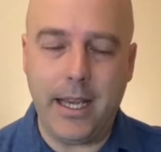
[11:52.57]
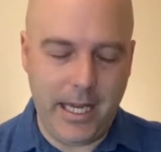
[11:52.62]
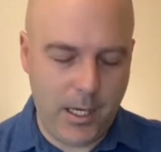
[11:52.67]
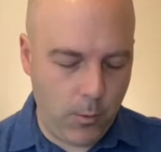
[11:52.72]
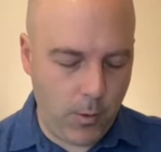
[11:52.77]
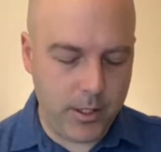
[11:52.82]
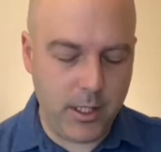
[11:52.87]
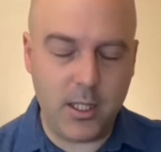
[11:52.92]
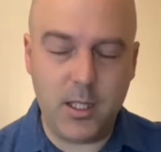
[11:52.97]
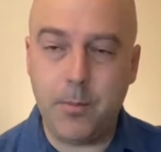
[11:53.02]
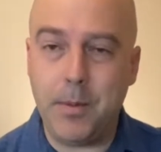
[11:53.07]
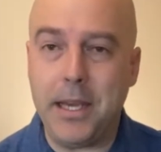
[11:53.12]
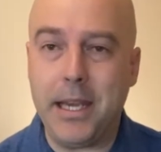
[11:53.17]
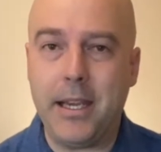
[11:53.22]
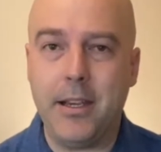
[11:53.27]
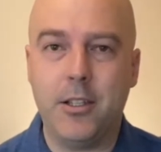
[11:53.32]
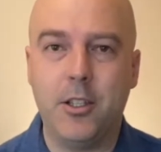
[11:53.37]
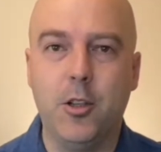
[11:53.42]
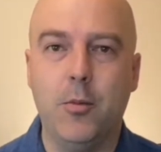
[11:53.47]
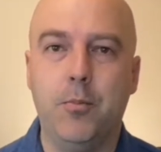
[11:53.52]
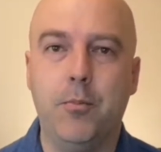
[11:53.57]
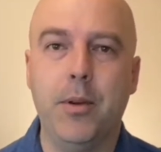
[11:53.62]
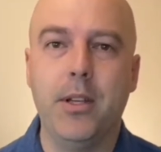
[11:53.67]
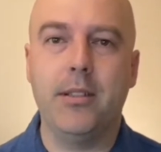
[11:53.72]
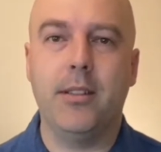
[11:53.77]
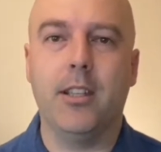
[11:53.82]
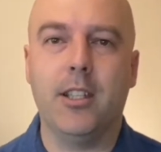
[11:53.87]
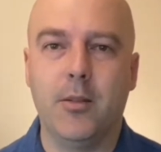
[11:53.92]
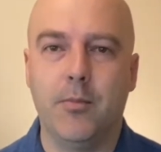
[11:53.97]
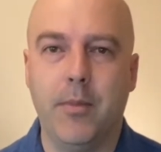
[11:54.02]
He wasn't speaking to
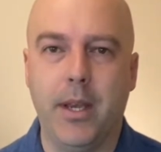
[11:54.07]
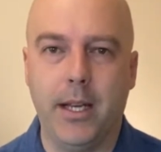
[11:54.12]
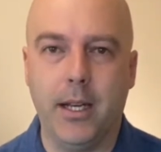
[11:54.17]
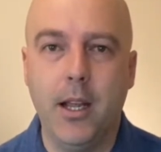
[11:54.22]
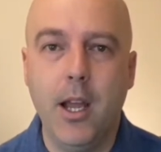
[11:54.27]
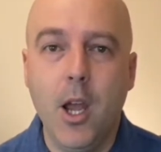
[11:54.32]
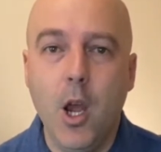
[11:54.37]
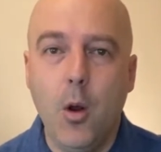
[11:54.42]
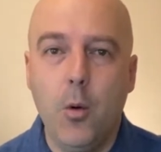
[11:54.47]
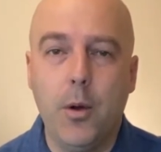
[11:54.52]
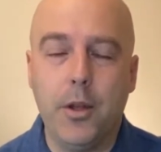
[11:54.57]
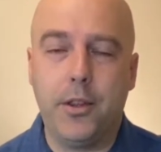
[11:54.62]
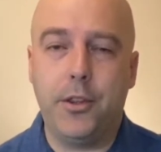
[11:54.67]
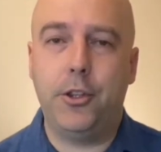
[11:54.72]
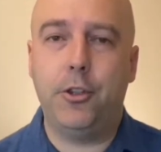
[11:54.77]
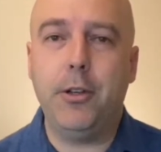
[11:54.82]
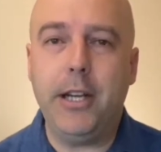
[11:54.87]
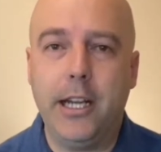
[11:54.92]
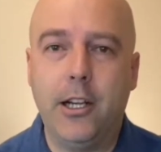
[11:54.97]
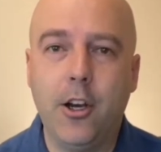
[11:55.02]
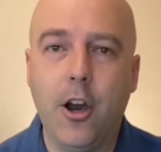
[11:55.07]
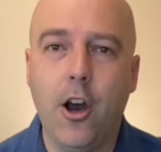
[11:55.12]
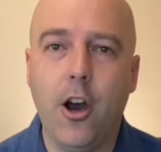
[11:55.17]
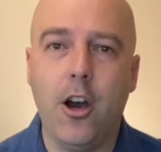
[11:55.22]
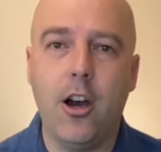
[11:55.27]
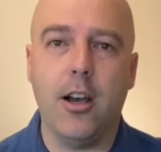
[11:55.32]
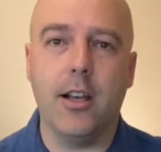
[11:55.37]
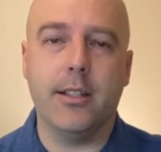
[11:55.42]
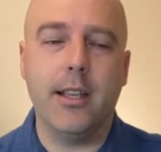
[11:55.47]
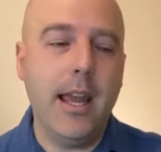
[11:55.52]
businessmen with three
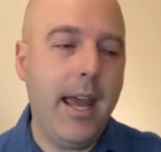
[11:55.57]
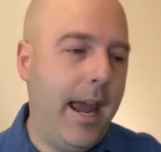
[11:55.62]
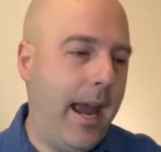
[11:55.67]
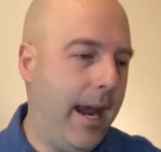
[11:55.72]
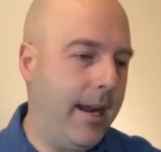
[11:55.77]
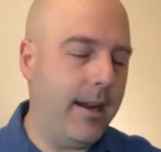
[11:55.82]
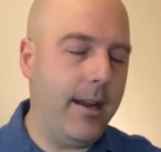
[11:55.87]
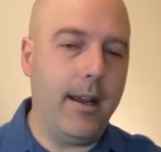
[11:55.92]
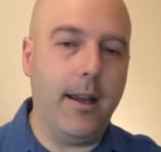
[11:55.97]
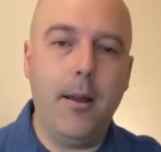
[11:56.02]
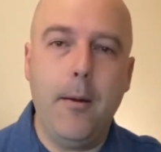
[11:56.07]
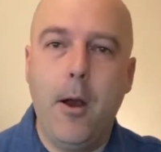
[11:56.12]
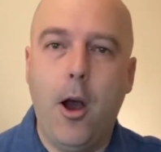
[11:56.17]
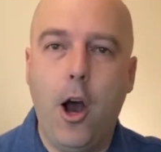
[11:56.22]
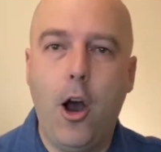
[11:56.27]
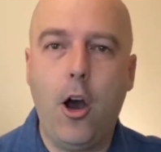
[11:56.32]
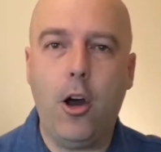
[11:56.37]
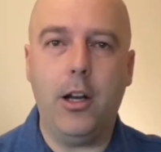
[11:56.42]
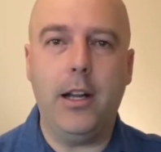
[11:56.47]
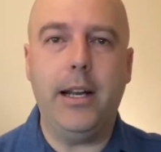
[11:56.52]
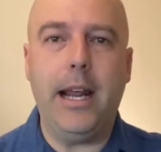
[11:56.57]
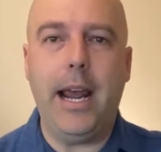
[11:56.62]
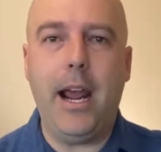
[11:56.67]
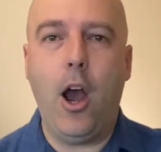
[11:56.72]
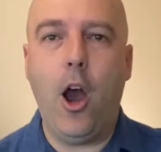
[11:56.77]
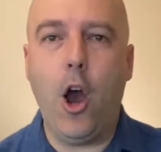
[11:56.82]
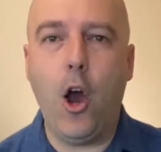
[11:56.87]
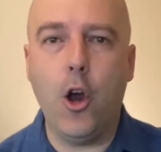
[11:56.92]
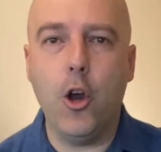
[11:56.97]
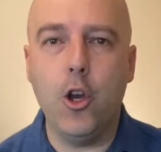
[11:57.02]
cars and a holiday
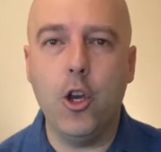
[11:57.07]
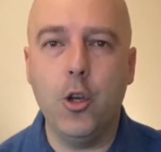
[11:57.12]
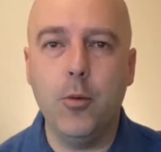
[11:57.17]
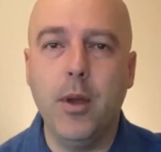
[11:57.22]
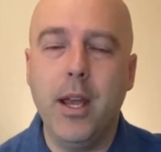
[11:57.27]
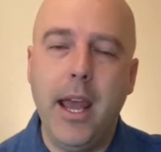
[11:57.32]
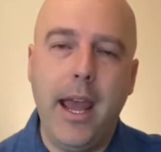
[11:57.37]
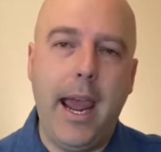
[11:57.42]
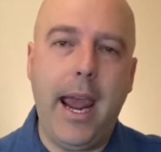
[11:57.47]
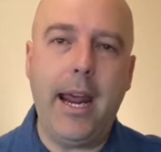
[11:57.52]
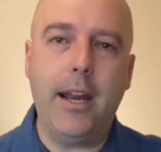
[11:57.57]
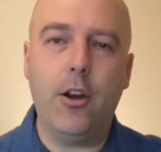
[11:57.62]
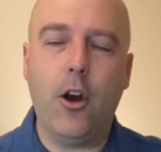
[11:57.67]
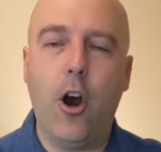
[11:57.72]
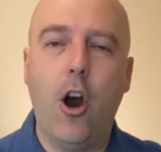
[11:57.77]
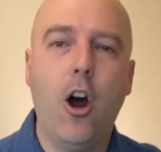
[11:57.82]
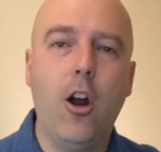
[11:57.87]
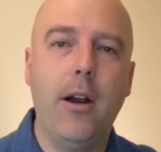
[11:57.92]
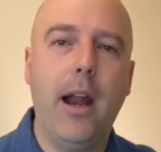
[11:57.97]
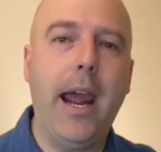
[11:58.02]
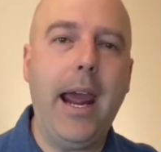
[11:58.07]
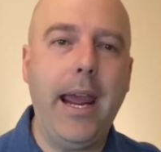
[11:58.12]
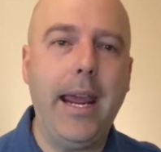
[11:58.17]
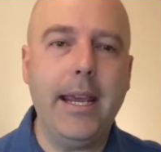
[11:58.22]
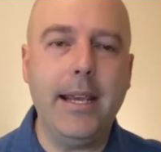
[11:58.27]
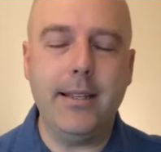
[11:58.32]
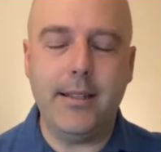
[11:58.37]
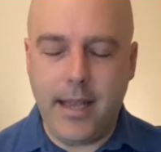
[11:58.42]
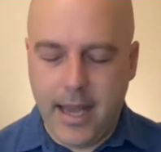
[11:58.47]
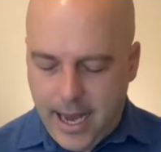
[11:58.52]
home and
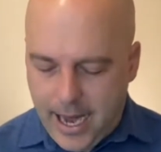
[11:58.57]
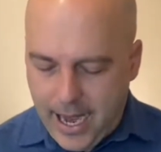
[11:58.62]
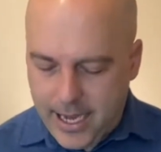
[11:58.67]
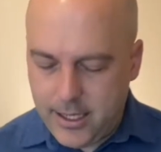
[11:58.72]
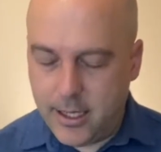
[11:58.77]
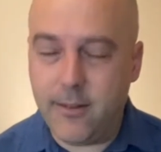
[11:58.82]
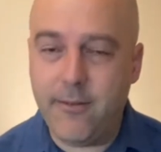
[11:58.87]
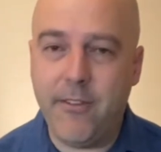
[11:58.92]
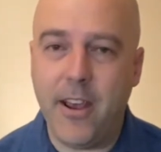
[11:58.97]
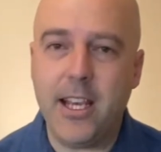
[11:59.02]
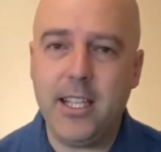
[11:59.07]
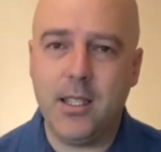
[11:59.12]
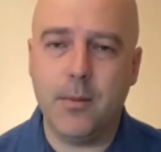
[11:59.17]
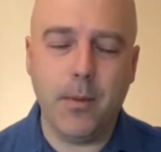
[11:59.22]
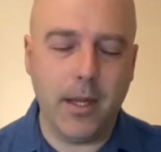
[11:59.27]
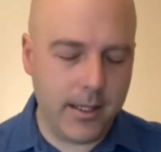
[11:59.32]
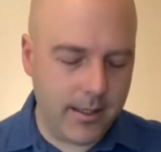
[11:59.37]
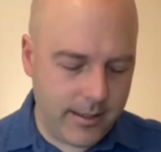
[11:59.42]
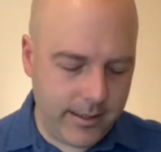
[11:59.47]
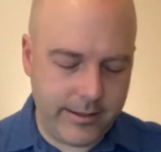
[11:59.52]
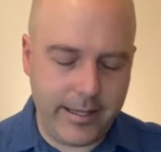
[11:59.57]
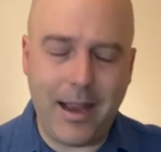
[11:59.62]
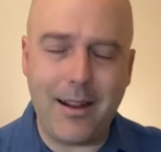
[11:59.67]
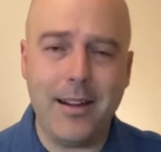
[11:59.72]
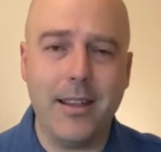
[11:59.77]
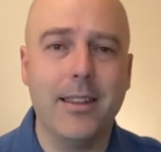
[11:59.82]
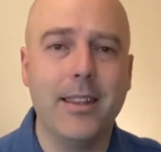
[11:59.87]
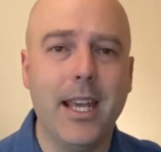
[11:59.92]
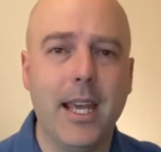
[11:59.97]
RAs and investments telling